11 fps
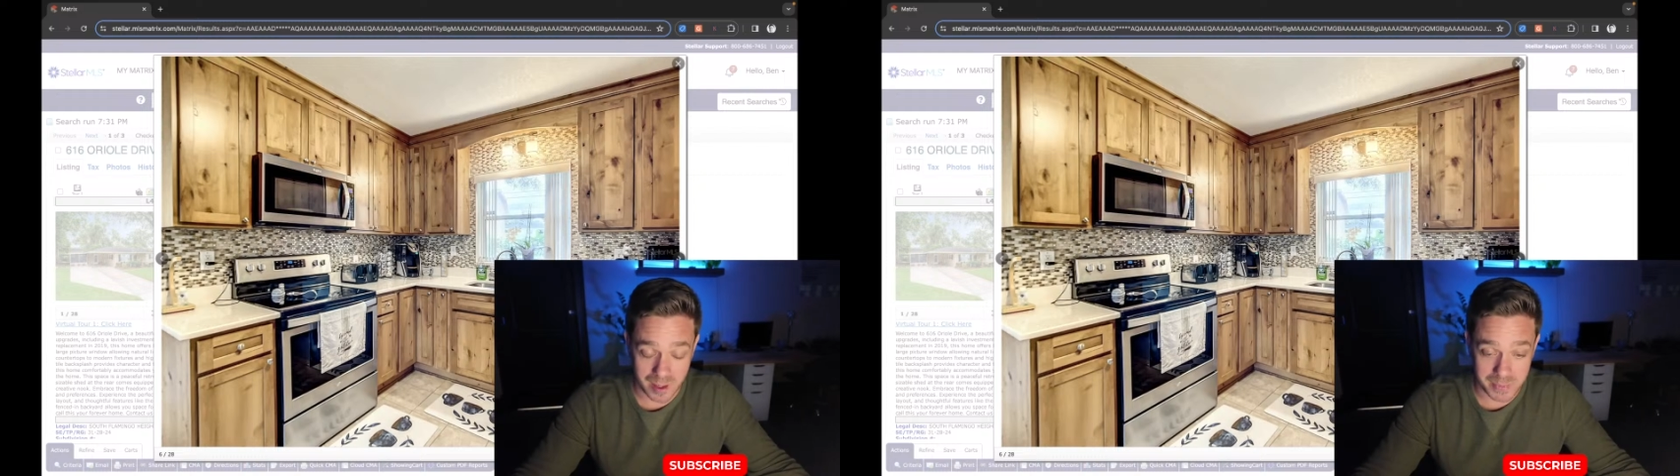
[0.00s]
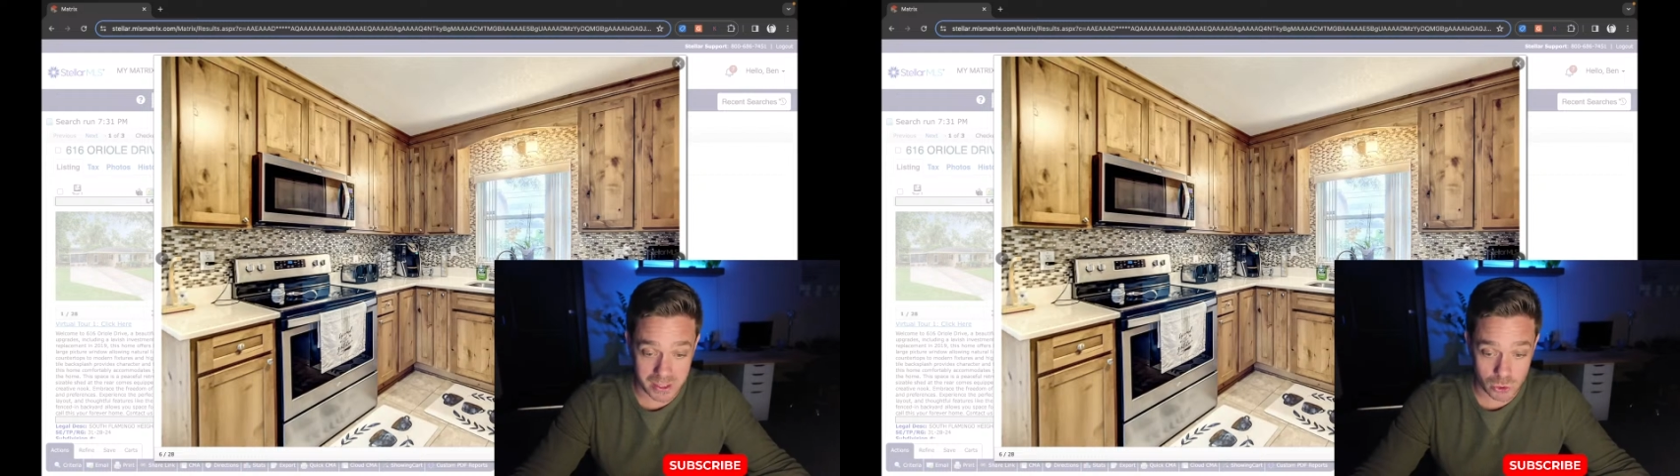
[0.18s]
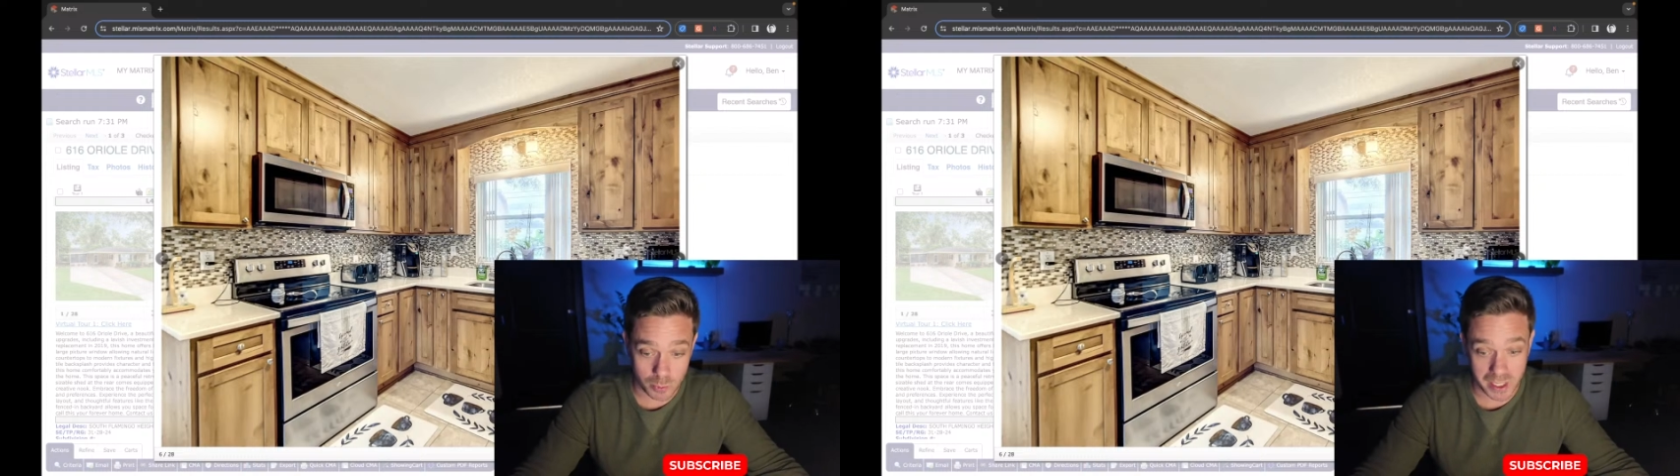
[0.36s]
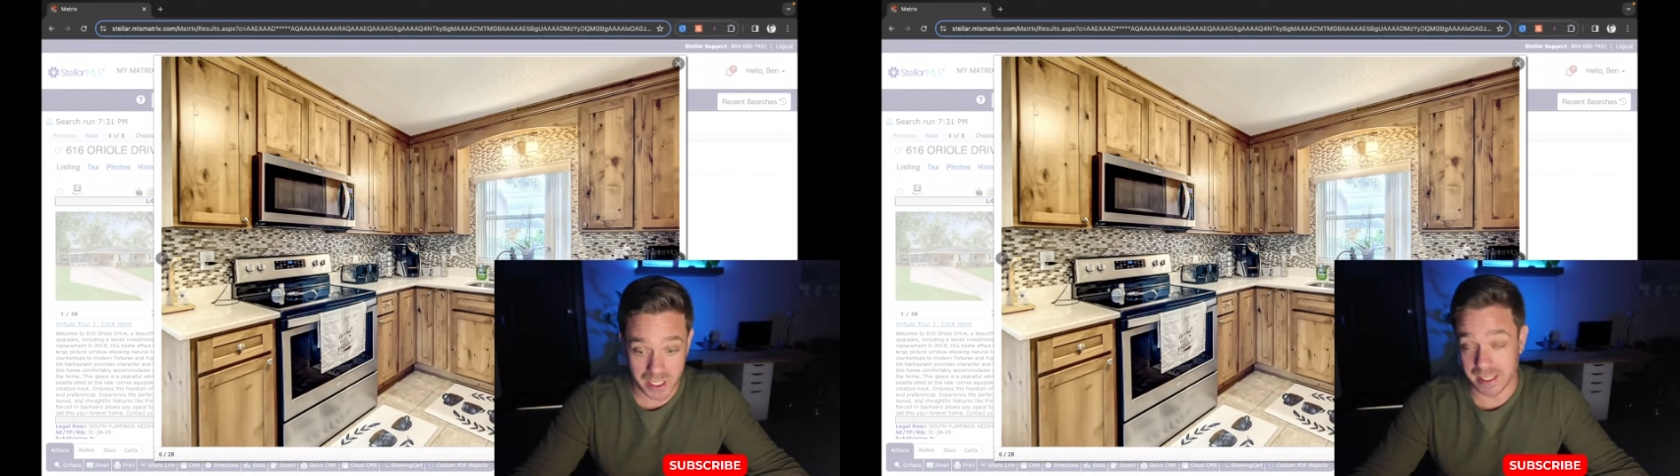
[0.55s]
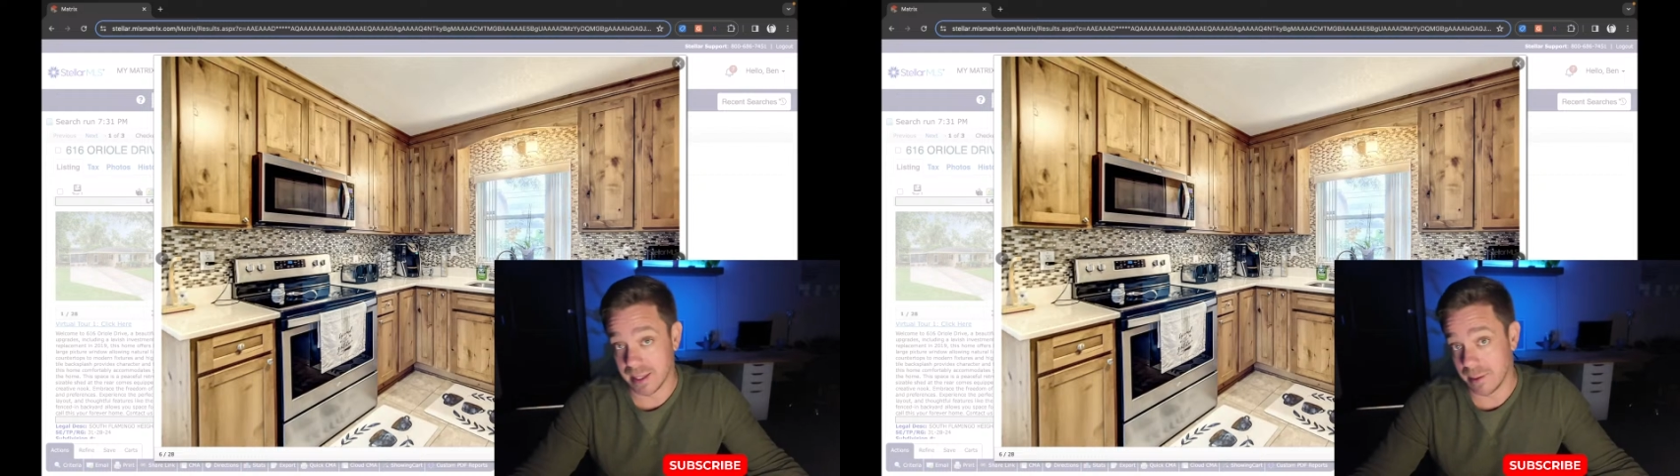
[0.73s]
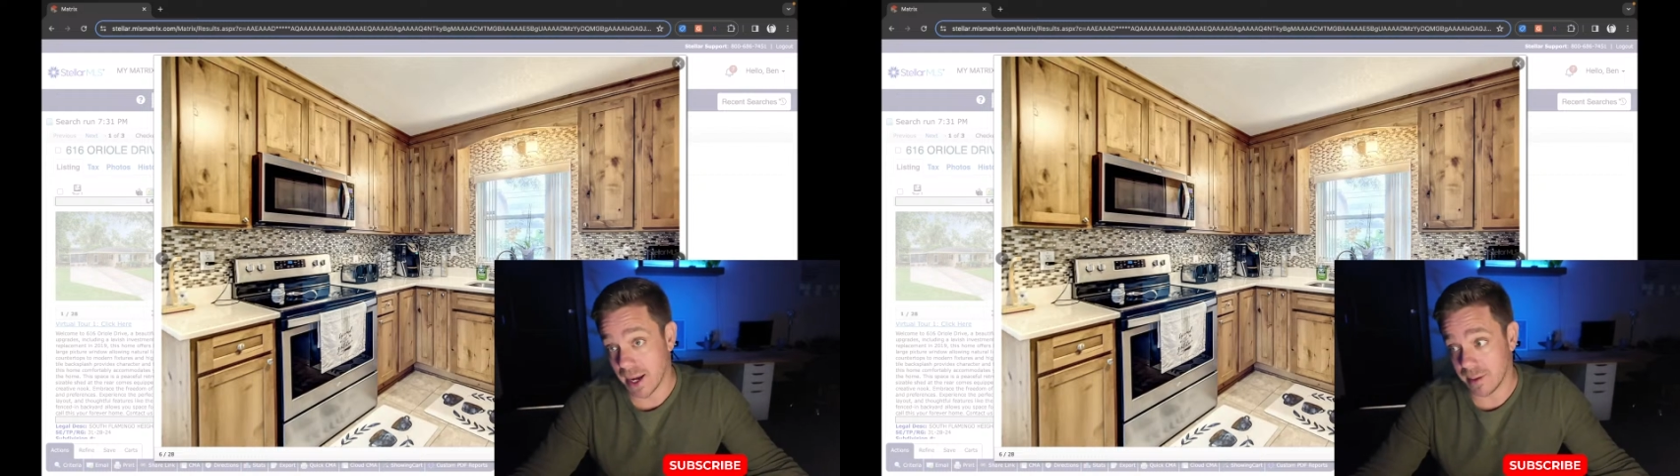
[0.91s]
be dual pane, they
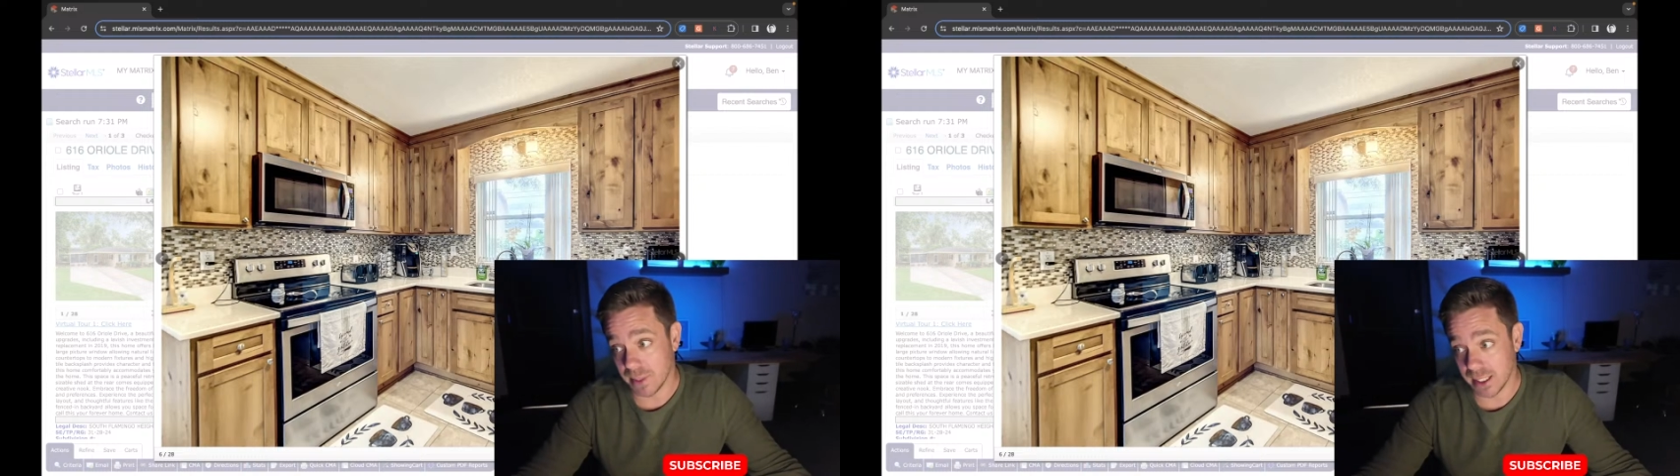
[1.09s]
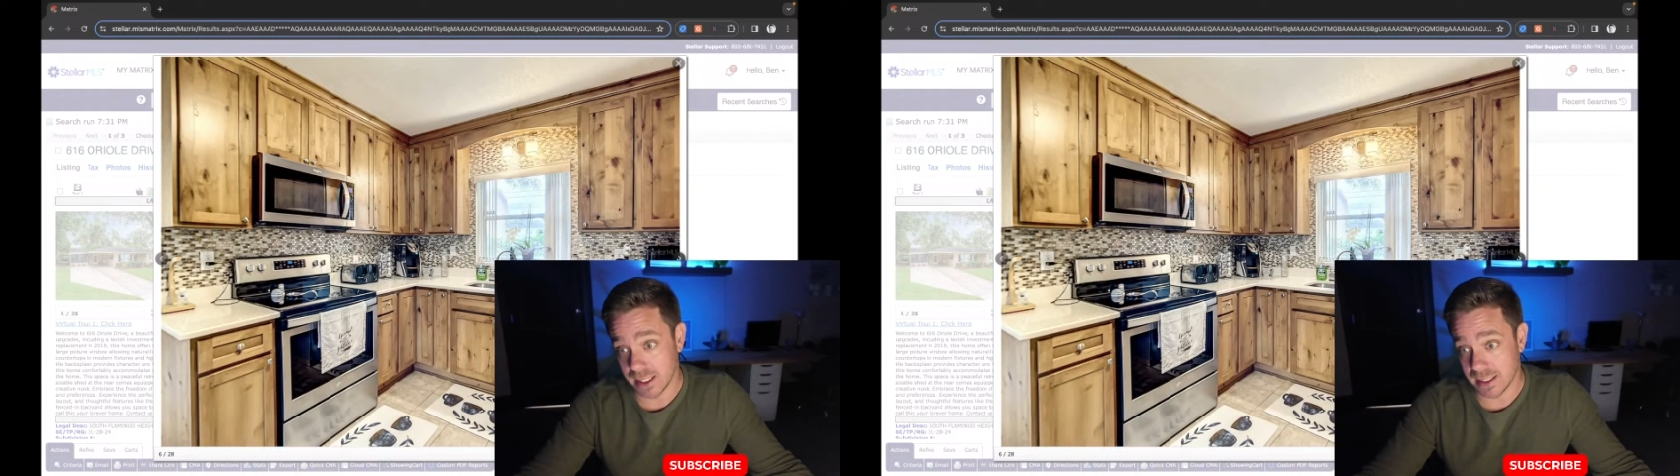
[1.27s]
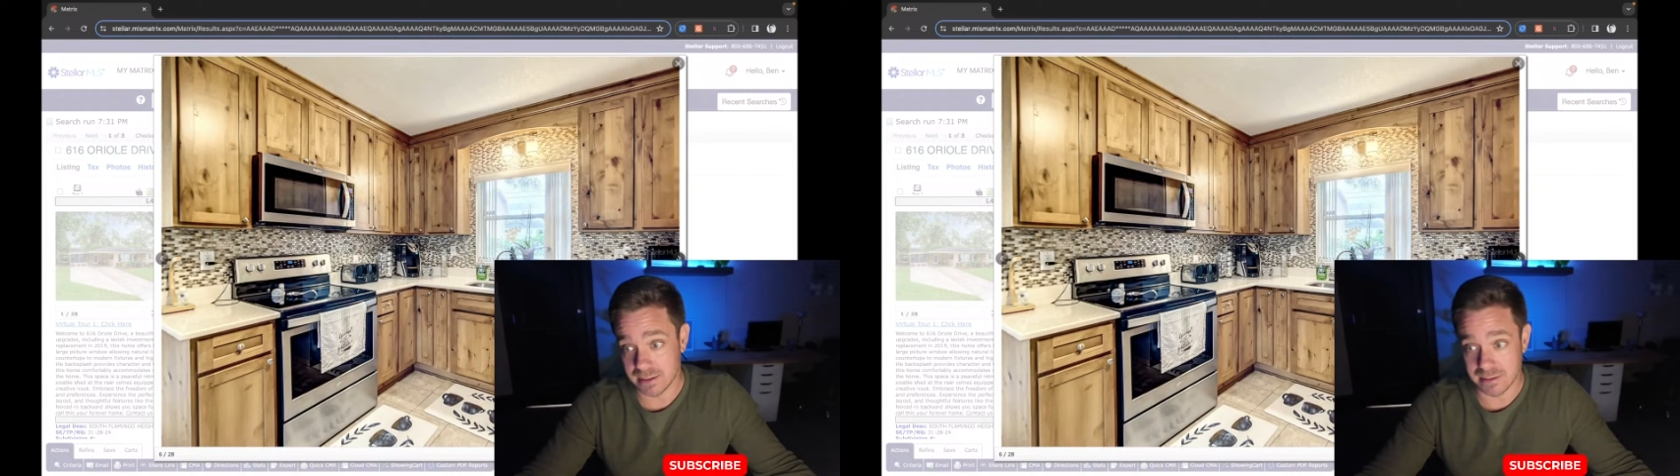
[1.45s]
might be,